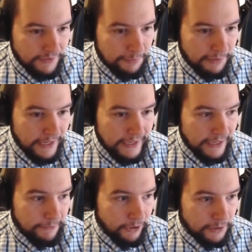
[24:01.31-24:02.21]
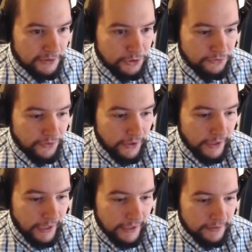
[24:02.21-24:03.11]
If I play it, I'm not going to be too
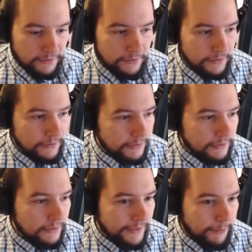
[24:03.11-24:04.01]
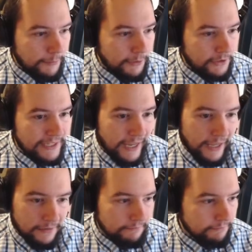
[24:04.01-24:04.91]
far ahead. That'll put me on
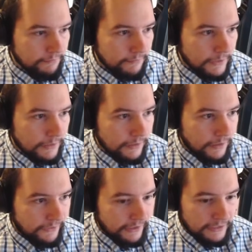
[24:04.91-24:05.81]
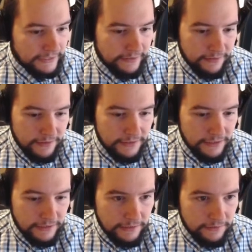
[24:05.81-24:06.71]
10. Then I need
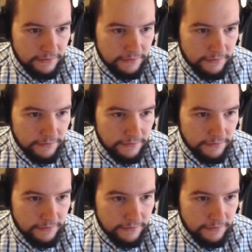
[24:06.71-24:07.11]
13.